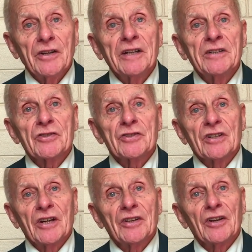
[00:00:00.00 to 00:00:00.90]
days,
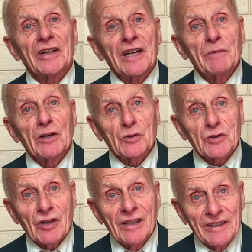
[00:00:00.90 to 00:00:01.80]
and then I came out to
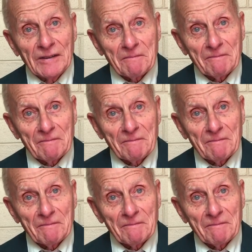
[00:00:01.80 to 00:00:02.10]
Australia.